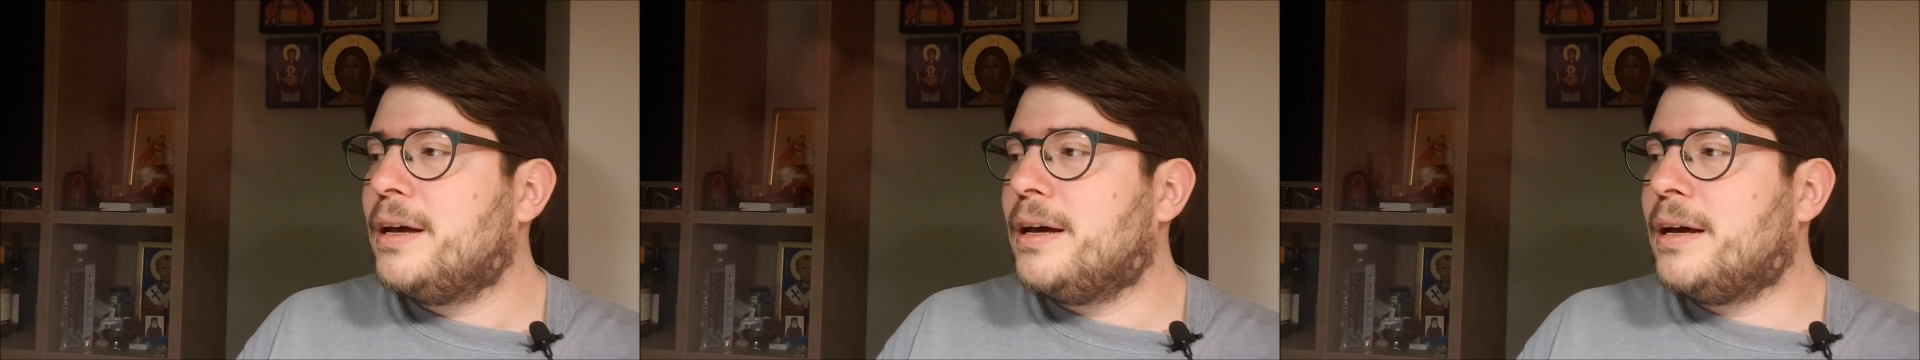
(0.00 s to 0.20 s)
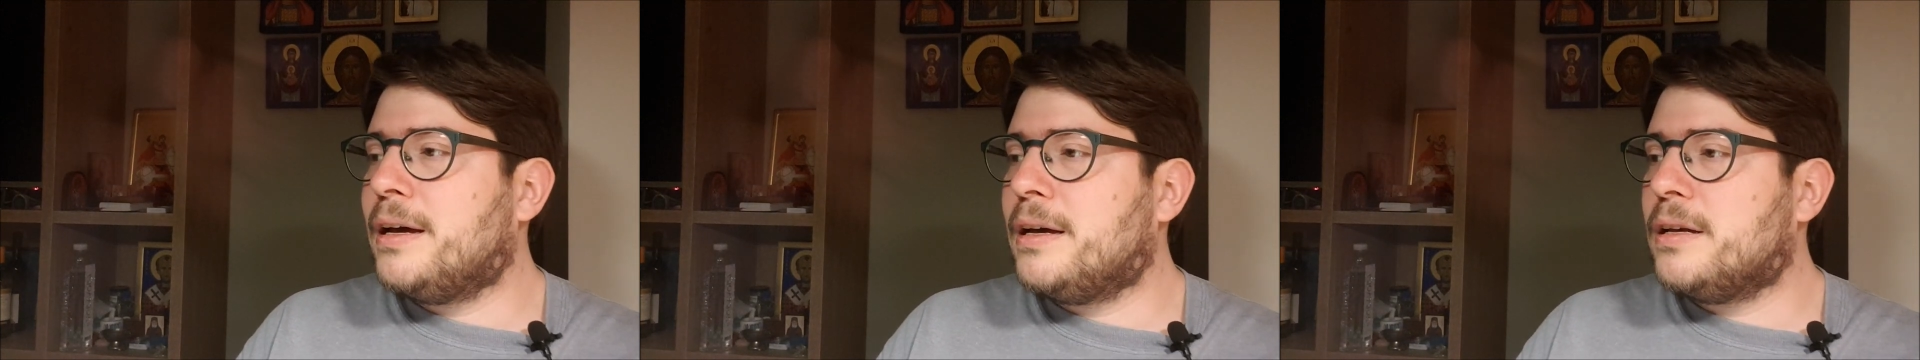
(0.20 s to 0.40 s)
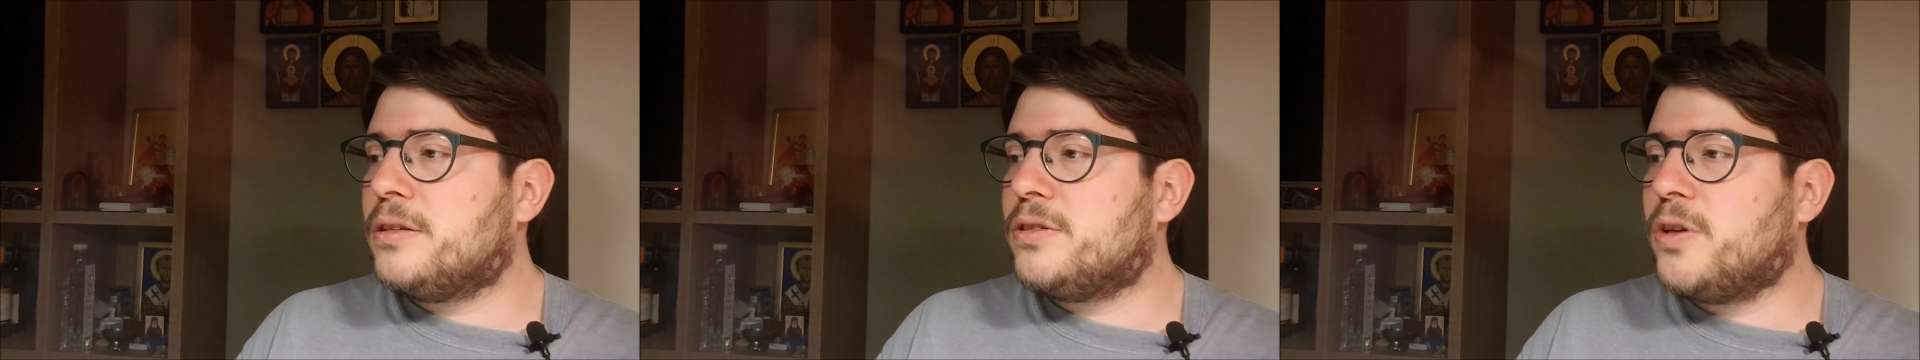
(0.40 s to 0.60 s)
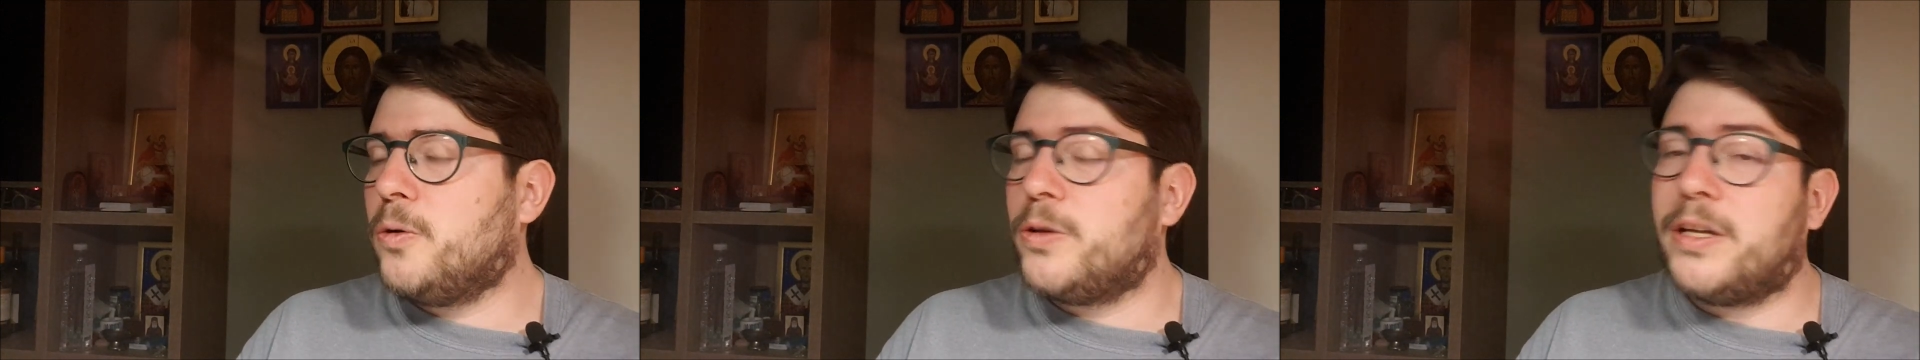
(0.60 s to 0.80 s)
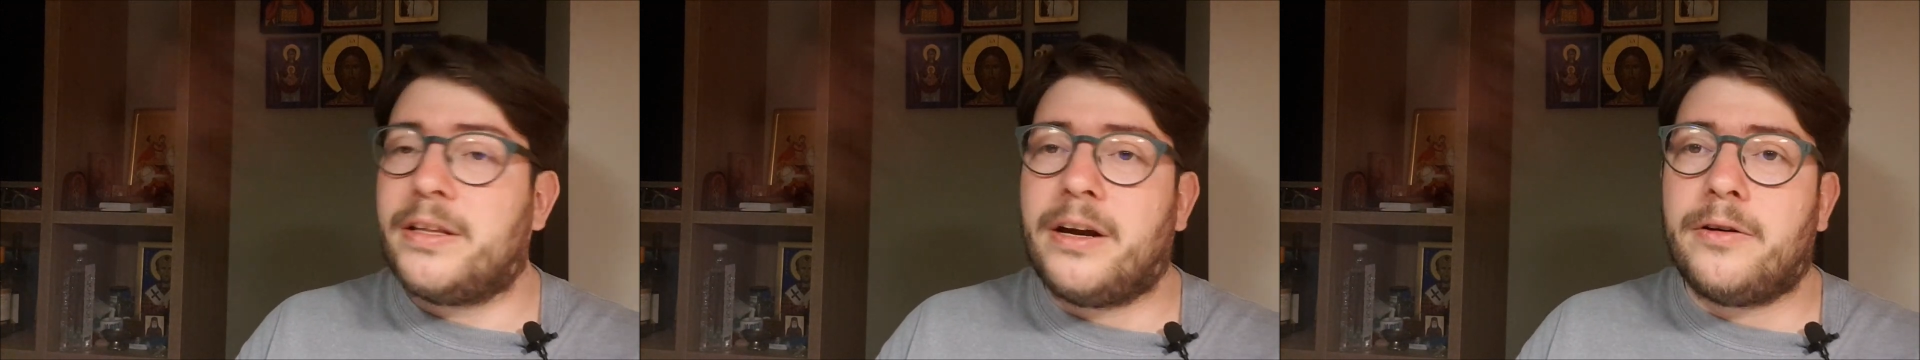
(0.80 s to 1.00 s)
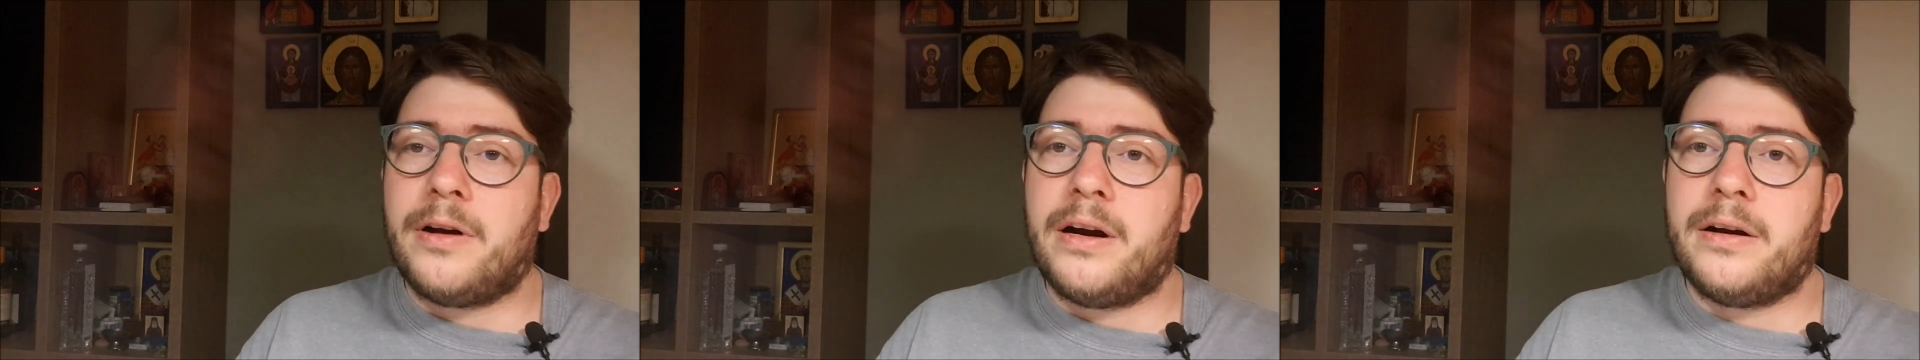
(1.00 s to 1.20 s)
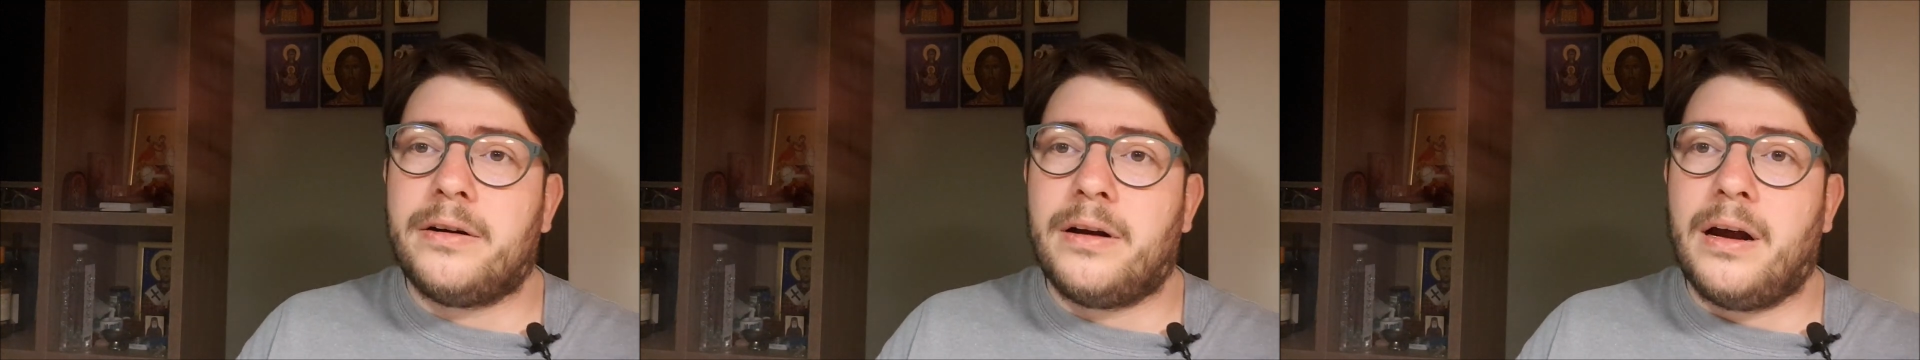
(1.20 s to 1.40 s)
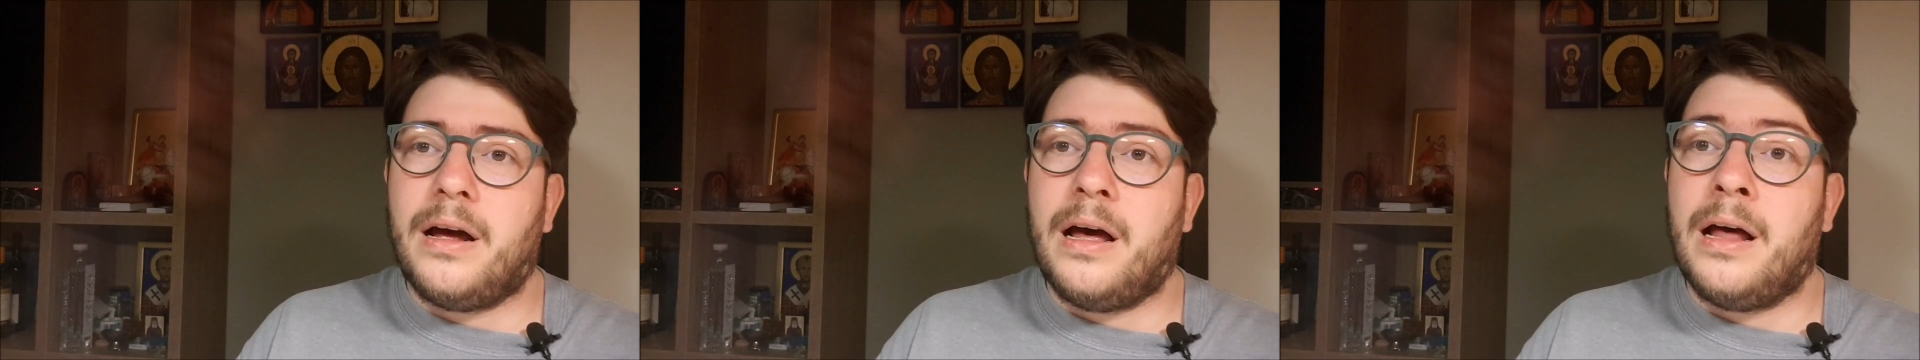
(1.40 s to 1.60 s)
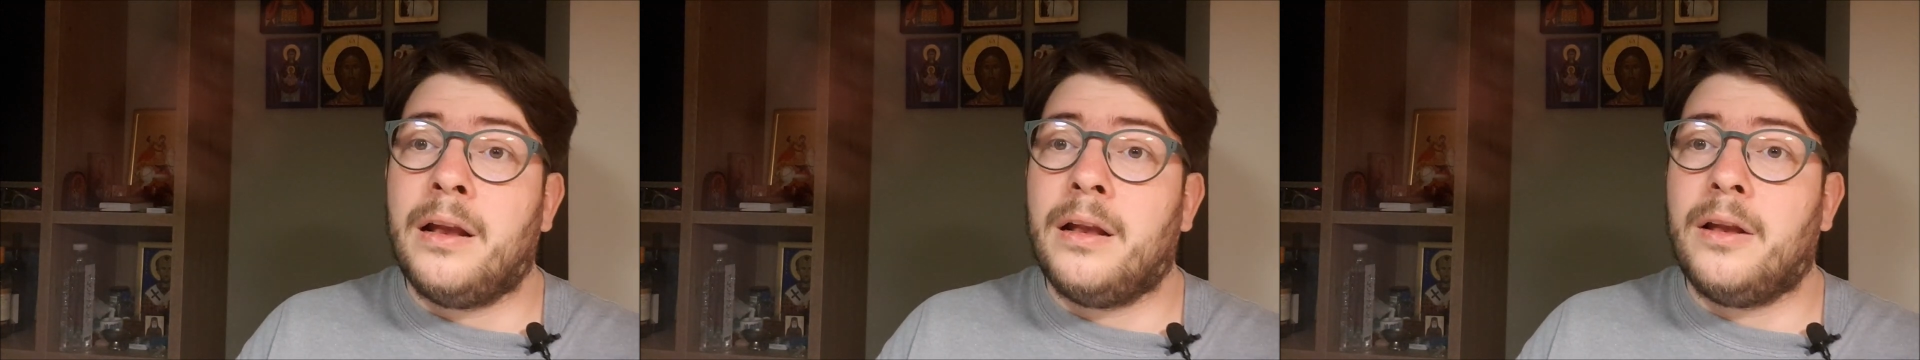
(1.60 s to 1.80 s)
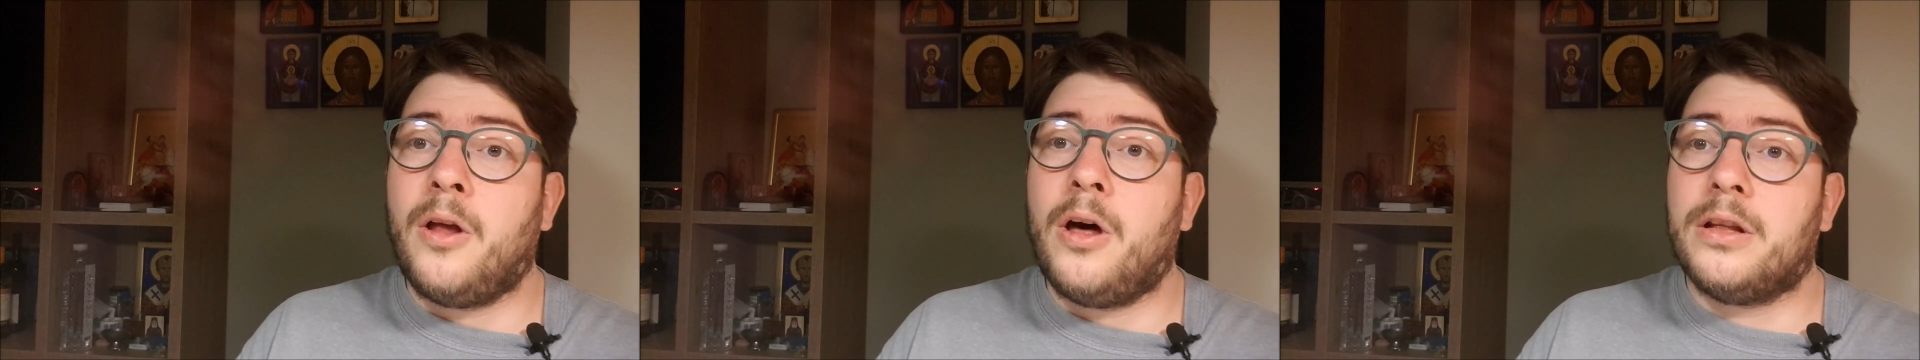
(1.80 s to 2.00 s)
Uh, so that there are a
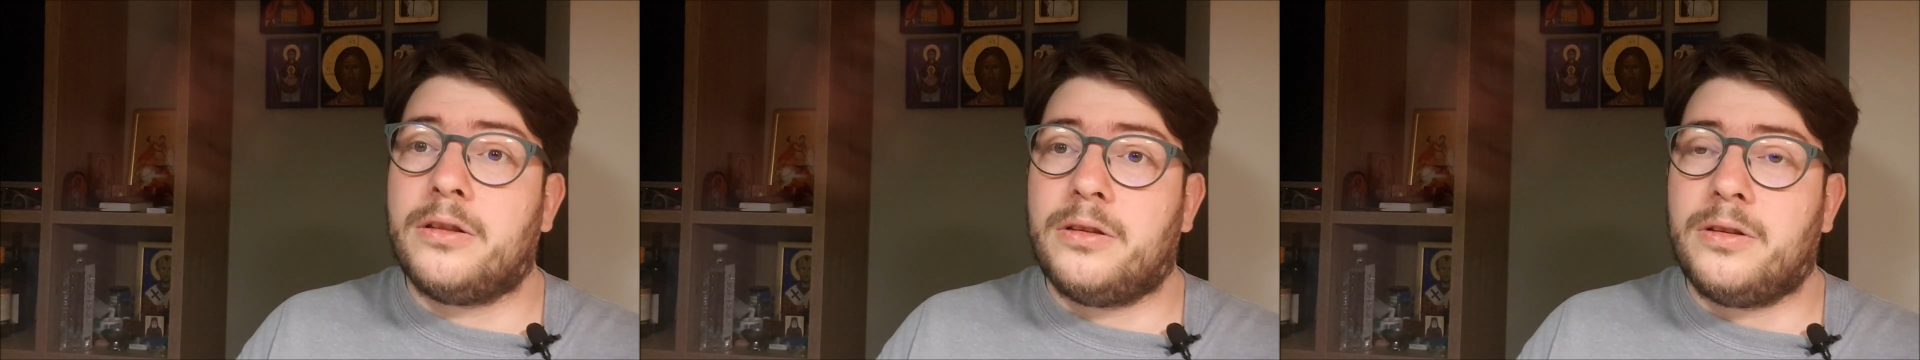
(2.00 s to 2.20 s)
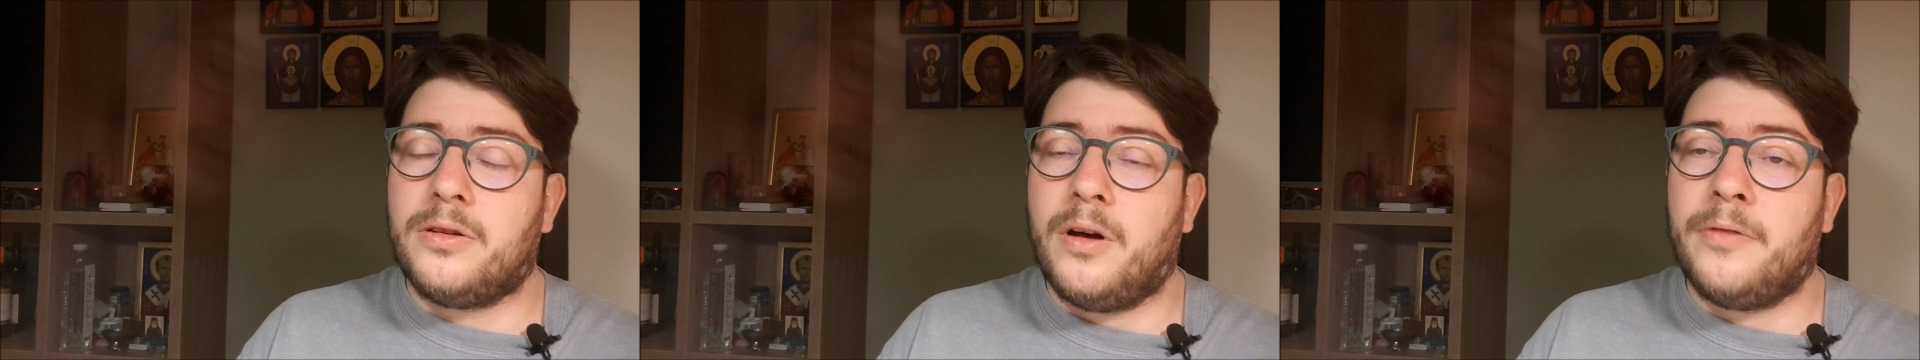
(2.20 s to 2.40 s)
lot